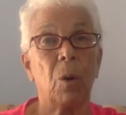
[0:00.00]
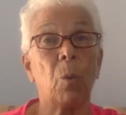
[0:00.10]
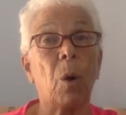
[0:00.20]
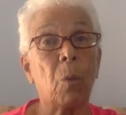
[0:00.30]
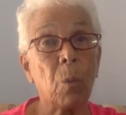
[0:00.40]

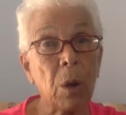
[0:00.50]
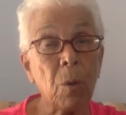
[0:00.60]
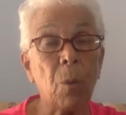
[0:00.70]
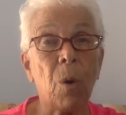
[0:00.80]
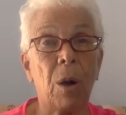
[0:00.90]
What we
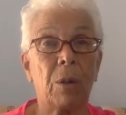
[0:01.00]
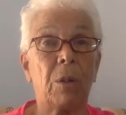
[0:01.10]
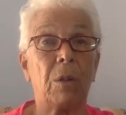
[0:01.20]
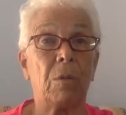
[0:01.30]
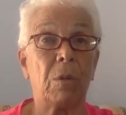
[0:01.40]
want
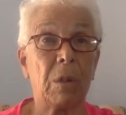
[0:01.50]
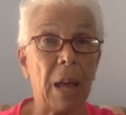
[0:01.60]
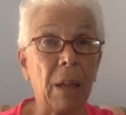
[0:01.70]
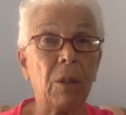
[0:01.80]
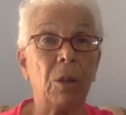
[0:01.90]
to
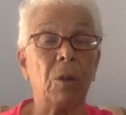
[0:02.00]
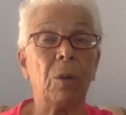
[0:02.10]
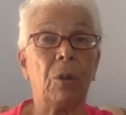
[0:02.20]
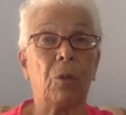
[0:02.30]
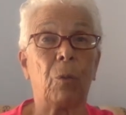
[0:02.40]
tell you
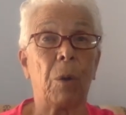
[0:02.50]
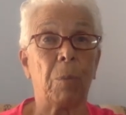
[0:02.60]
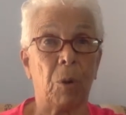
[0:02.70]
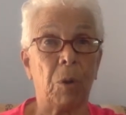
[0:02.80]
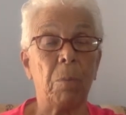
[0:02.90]
is what
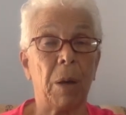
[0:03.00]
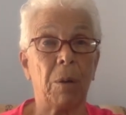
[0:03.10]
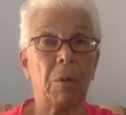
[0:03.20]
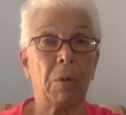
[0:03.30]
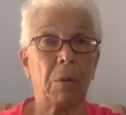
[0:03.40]
Birthing
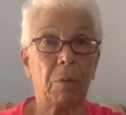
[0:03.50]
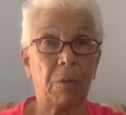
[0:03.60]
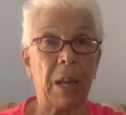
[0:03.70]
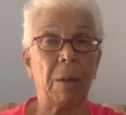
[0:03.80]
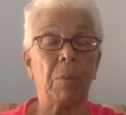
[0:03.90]
Better
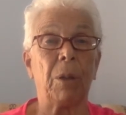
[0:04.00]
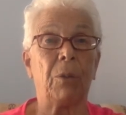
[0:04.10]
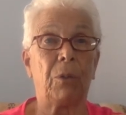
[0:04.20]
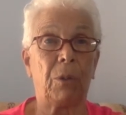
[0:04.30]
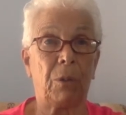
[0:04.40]

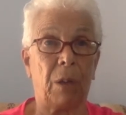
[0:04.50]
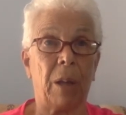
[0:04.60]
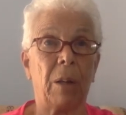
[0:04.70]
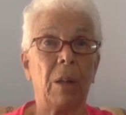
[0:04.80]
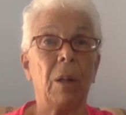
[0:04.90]
Families said,
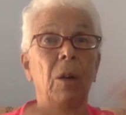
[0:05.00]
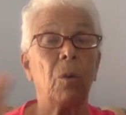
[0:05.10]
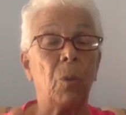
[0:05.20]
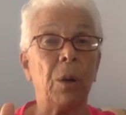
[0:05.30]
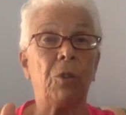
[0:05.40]

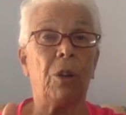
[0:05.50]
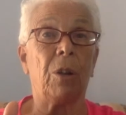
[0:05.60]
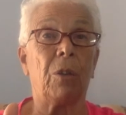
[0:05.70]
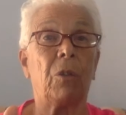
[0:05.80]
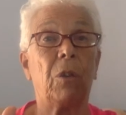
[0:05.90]
which
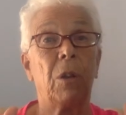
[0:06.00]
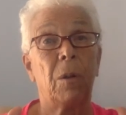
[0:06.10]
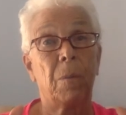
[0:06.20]
is